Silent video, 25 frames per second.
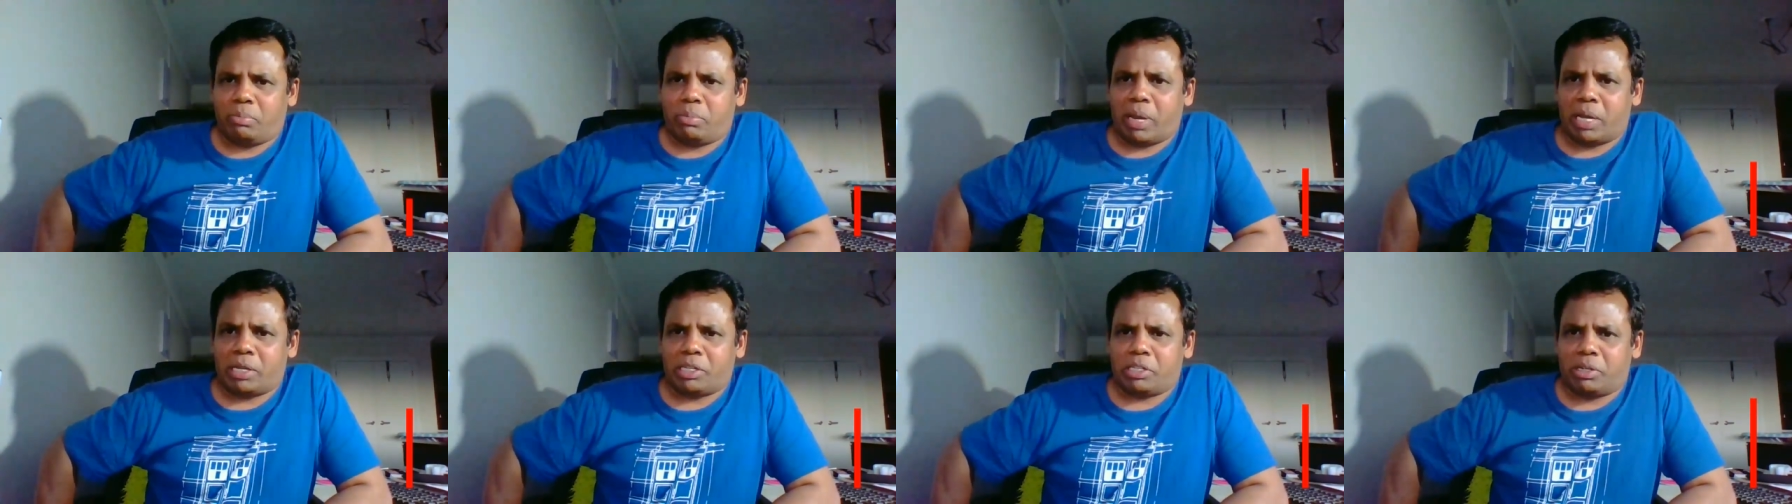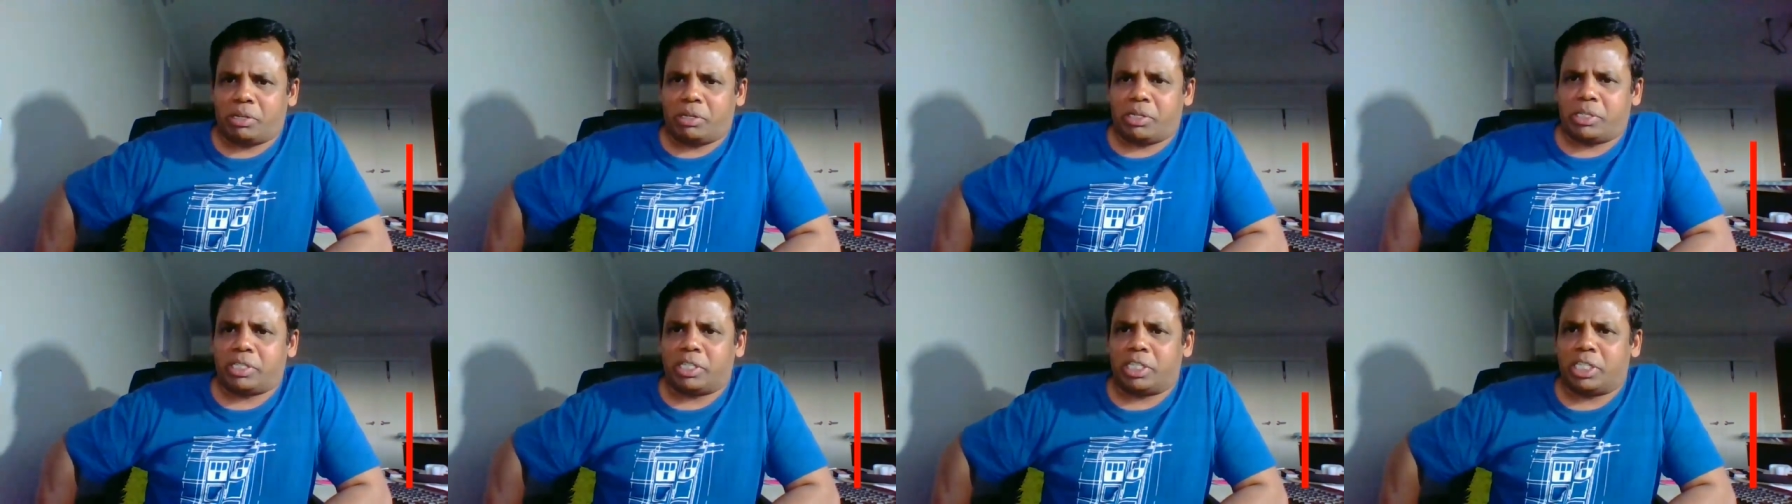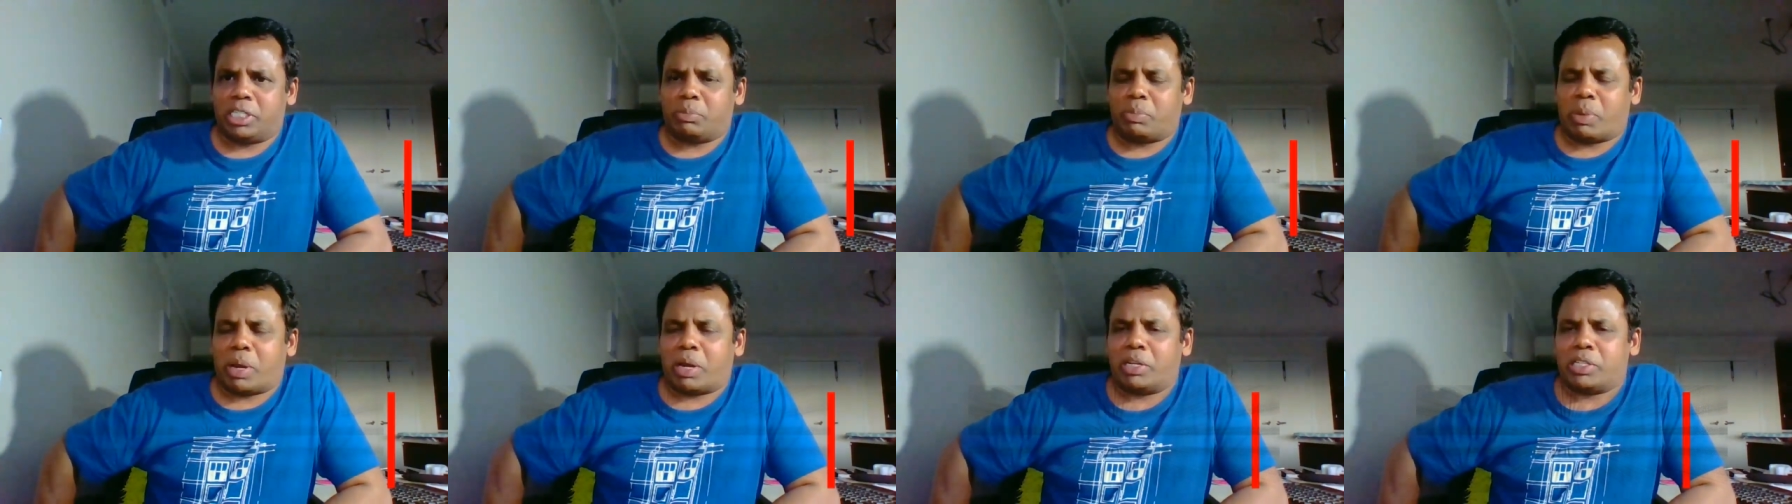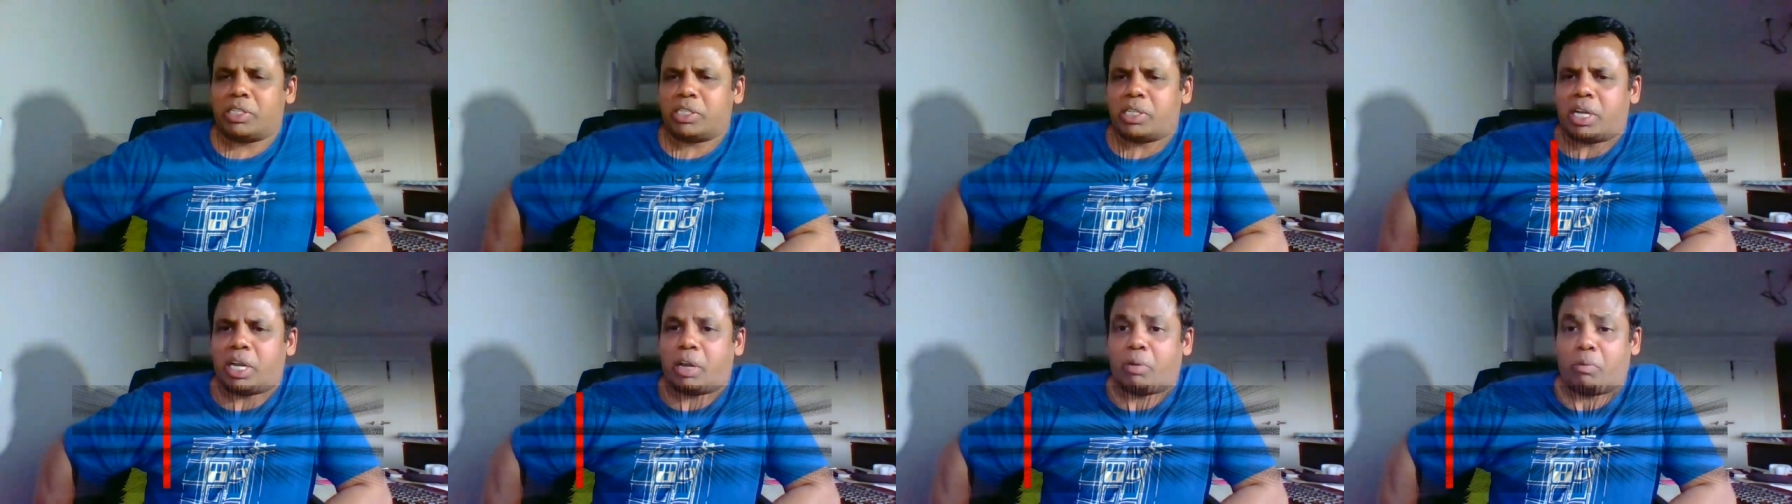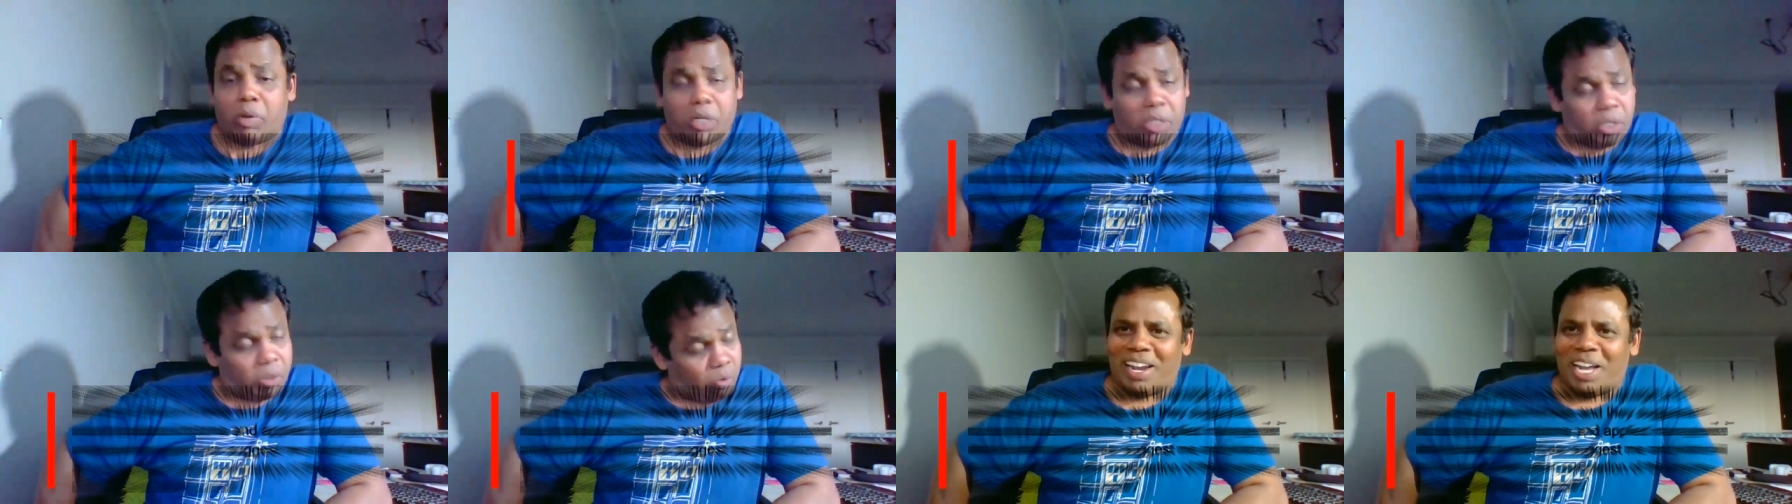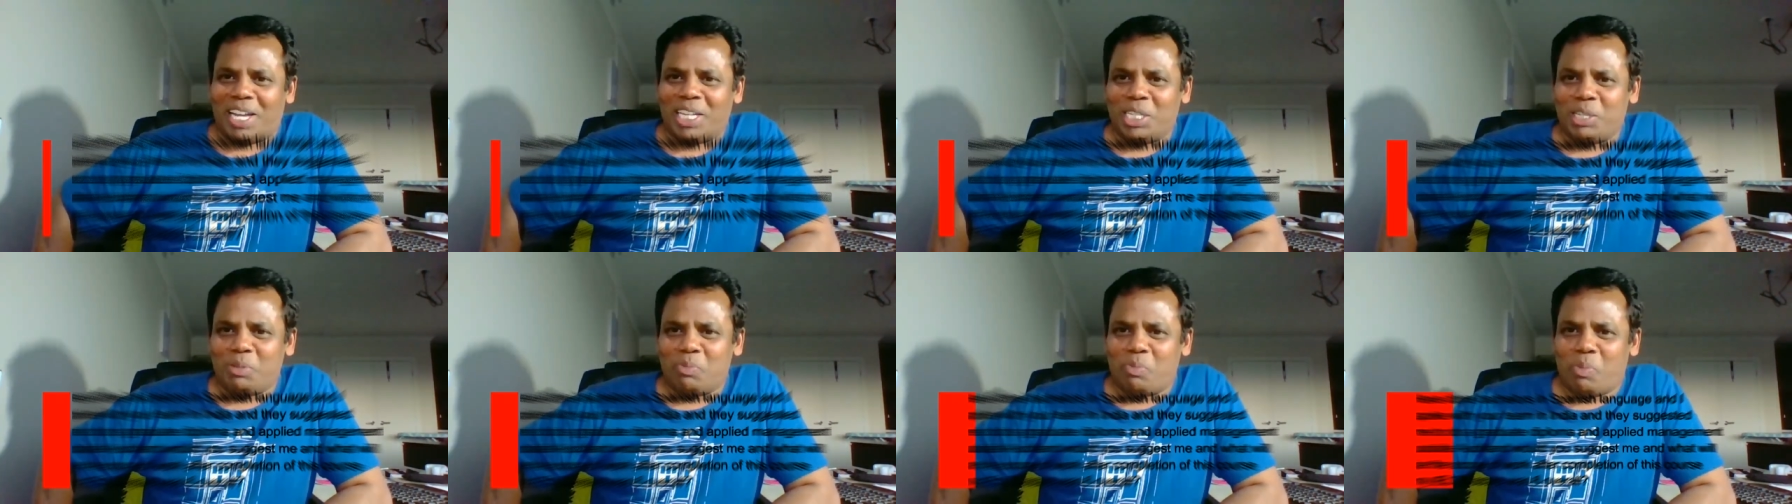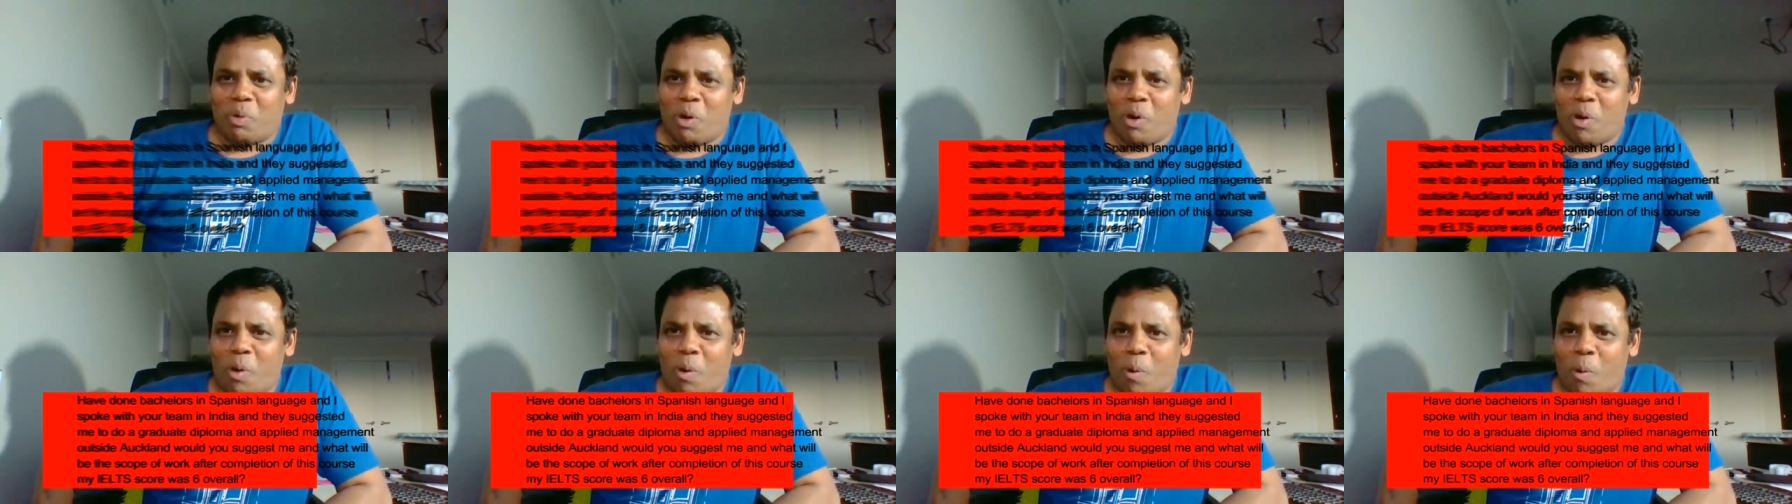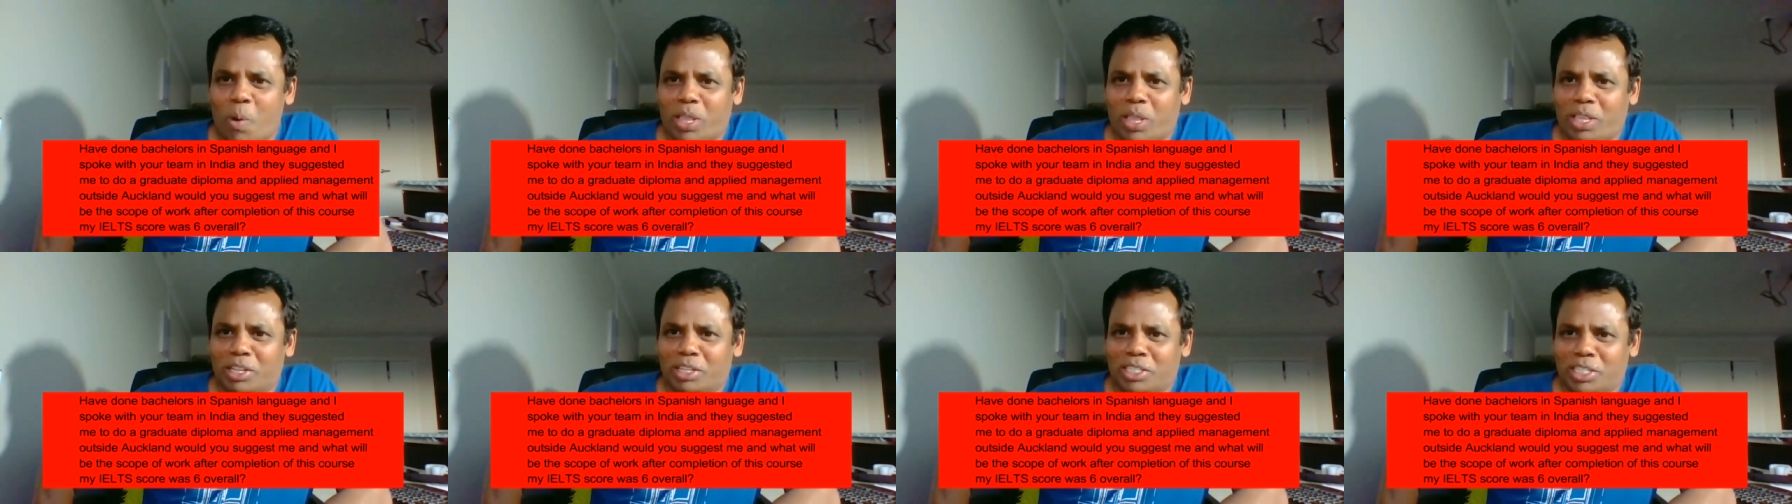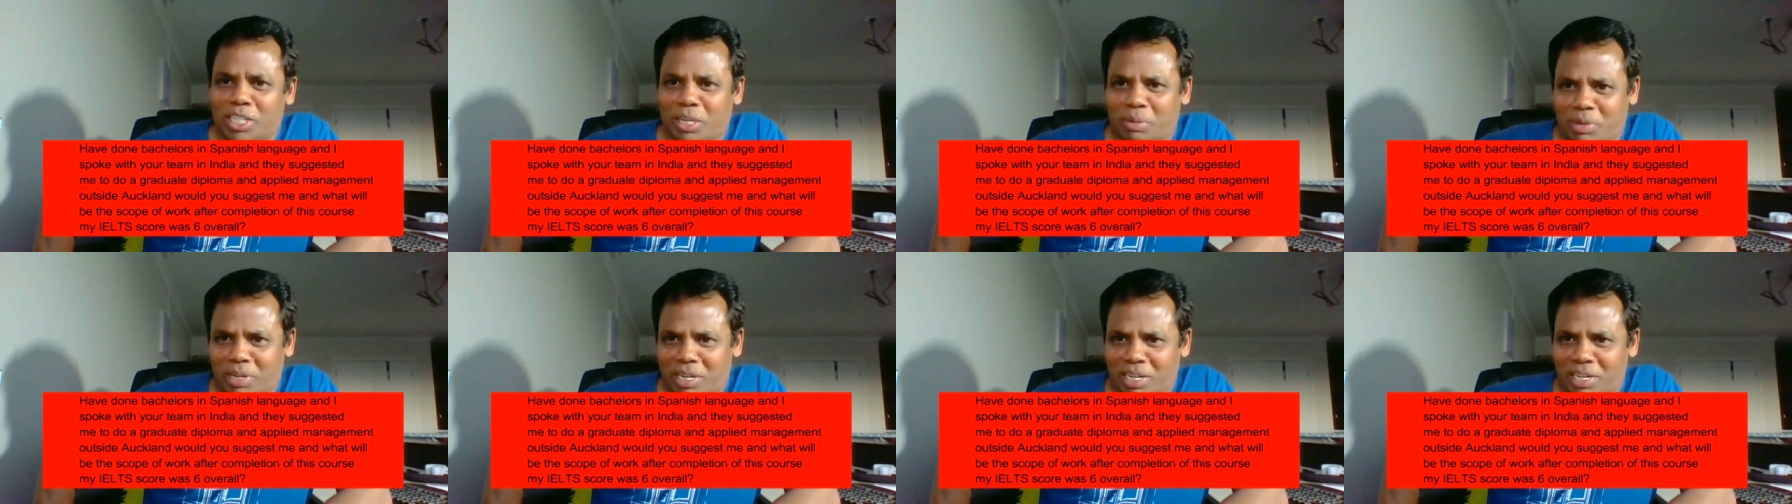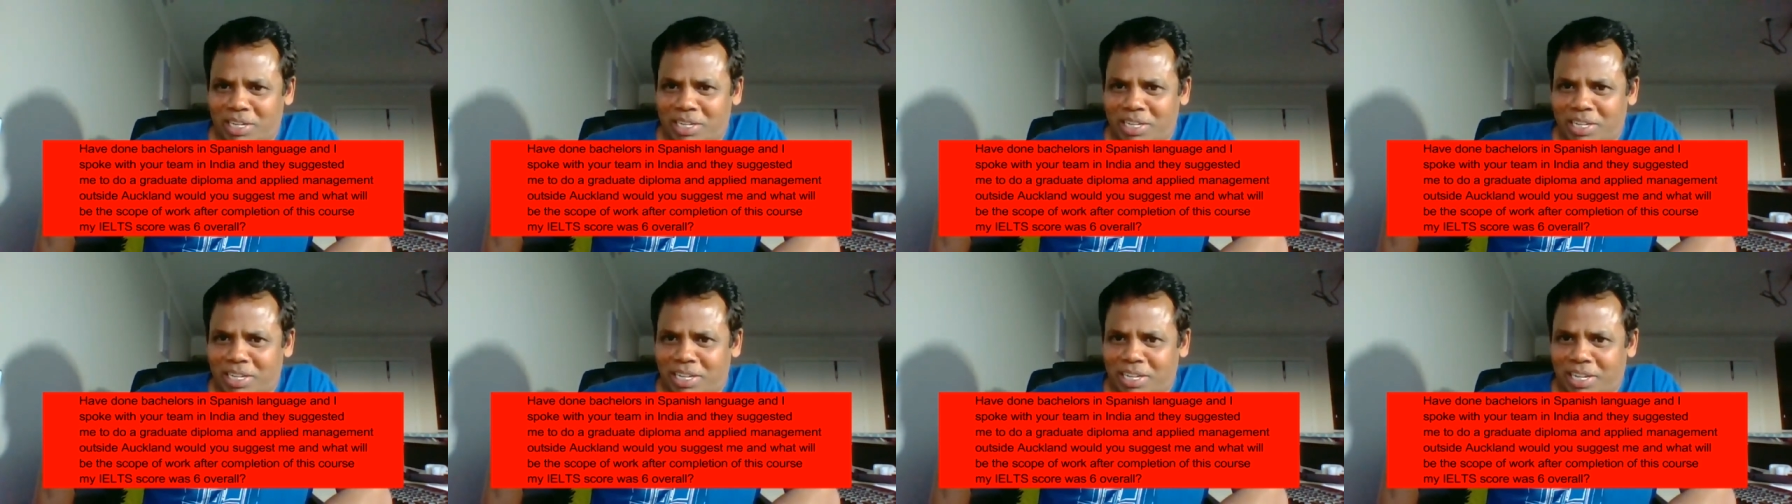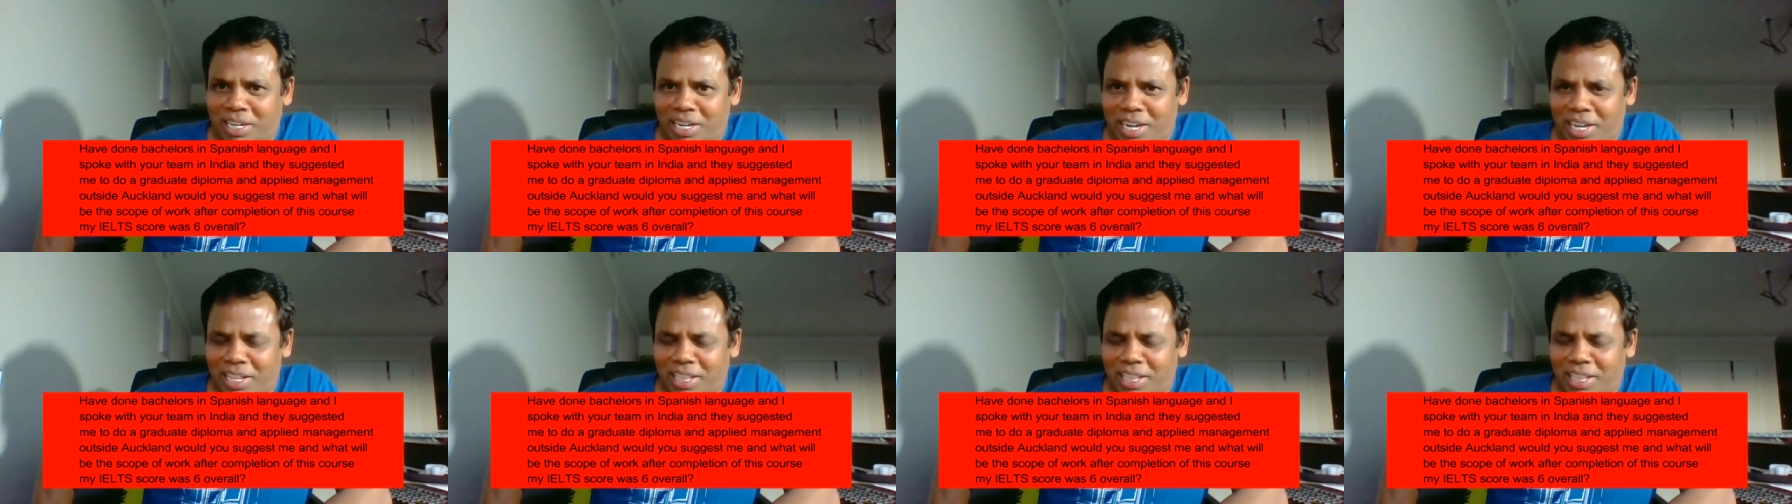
bachelor's in Spanish language. And I spoke with your team in India,